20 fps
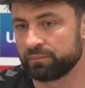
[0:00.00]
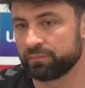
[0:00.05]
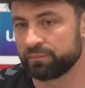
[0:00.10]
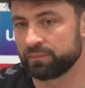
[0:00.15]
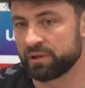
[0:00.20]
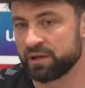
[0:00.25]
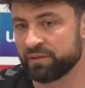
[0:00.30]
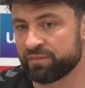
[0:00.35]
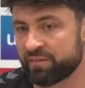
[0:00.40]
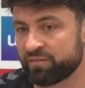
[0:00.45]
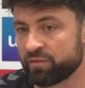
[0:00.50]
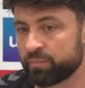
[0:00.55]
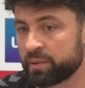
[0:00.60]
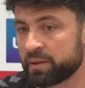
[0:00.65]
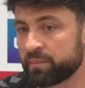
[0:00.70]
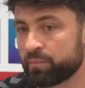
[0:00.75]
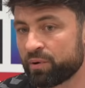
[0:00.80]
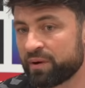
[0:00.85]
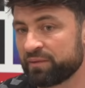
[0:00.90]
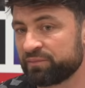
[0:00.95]
if other
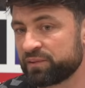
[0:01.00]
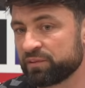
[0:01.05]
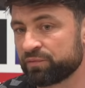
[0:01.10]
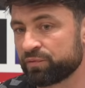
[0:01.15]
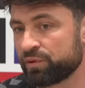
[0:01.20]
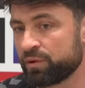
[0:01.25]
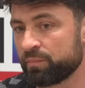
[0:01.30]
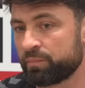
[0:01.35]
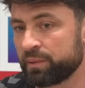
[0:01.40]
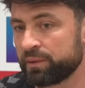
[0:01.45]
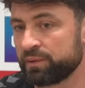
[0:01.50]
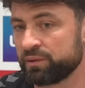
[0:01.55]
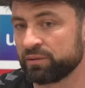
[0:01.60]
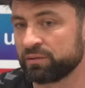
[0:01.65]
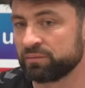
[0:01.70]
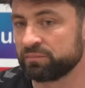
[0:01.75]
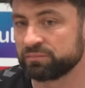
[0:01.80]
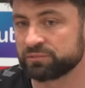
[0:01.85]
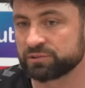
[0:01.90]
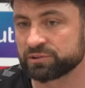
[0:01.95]
people have different
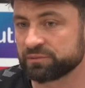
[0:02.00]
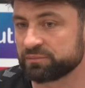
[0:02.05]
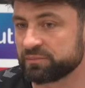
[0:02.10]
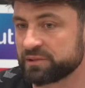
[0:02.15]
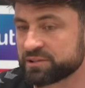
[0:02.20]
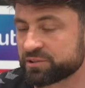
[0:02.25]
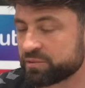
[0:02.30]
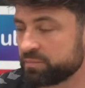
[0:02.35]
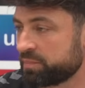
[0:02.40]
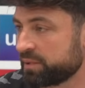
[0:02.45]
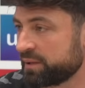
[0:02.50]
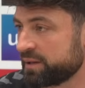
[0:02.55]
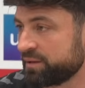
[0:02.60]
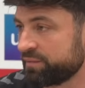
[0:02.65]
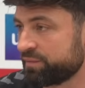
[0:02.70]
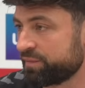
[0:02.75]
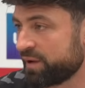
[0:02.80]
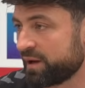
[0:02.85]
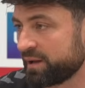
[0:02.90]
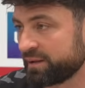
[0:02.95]
opinions, it's completely
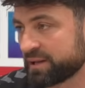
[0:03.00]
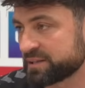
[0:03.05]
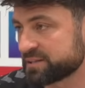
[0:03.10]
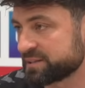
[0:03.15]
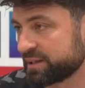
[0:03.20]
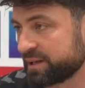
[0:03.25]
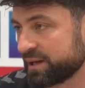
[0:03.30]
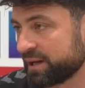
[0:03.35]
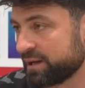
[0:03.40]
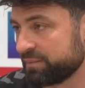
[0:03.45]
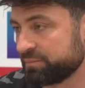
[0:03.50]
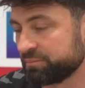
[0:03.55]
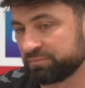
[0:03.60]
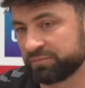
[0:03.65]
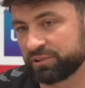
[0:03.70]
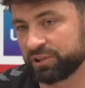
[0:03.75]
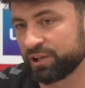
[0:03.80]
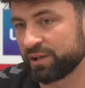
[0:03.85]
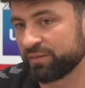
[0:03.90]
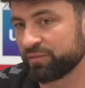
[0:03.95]
fine. That's the game.
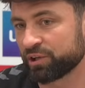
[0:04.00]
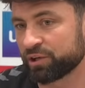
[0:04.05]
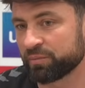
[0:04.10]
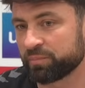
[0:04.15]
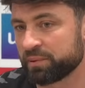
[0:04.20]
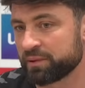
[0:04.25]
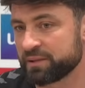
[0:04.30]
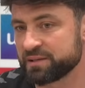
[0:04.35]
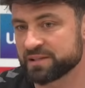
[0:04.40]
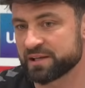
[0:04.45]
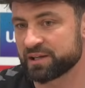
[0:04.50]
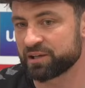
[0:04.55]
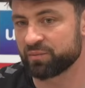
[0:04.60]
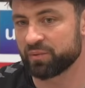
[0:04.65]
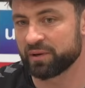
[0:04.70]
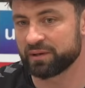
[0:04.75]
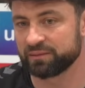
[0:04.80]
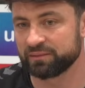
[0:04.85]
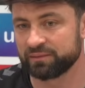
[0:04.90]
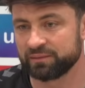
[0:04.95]
You're never going to please
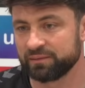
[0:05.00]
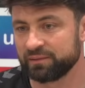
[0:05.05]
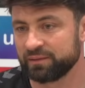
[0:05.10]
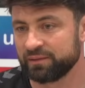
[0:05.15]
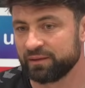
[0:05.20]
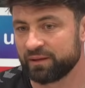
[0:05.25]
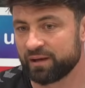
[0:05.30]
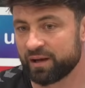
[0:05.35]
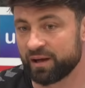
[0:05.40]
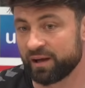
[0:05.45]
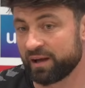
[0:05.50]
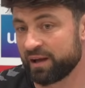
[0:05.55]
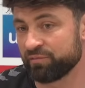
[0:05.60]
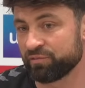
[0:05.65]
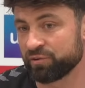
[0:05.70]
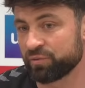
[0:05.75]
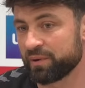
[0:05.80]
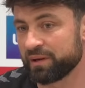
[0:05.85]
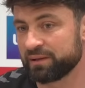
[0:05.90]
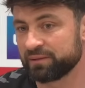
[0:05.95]
anyone,
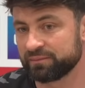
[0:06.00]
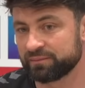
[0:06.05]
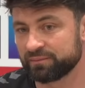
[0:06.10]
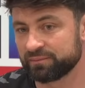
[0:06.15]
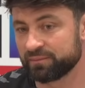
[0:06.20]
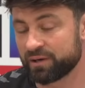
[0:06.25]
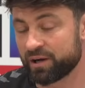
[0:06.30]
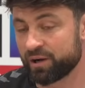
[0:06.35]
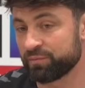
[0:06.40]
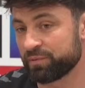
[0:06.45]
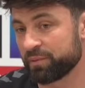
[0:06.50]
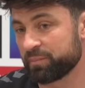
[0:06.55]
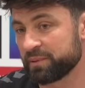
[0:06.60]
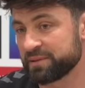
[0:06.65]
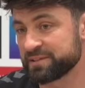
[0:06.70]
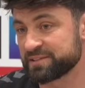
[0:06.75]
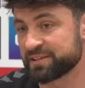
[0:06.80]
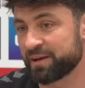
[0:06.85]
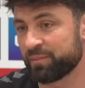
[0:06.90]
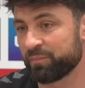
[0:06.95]
everyone. I hope I
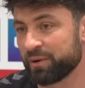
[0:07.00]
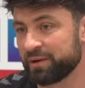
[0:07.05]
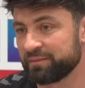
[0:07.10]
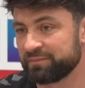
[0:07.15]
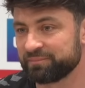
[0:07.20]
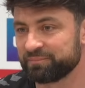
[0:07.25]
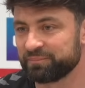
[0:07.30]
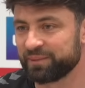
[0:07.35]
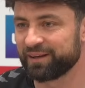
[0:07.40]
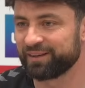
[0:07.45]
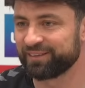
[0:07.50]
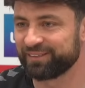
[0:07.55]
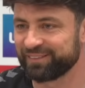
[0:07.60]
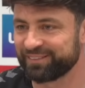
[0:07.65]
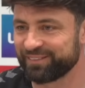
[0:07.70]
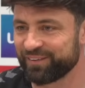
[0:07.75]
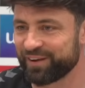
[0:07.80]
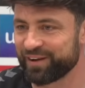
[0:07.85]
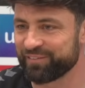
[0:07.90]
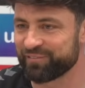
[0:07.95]
please someone, but
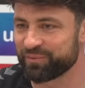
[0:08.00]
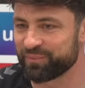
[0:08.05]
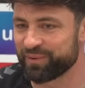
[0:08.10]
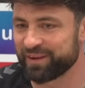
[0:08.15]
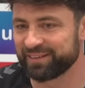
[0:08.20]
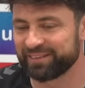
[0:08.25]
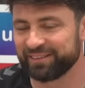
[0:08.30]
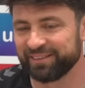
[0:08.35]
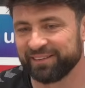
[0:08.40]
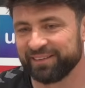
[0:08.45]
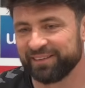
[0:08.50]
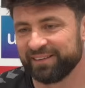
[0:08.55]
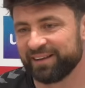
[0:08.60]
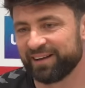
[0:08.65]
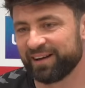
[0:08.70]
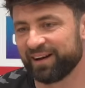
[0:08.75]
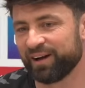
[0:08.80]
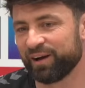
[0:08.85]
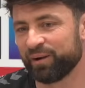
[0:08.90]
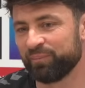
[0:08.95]
not everyone.
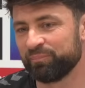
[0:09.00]
I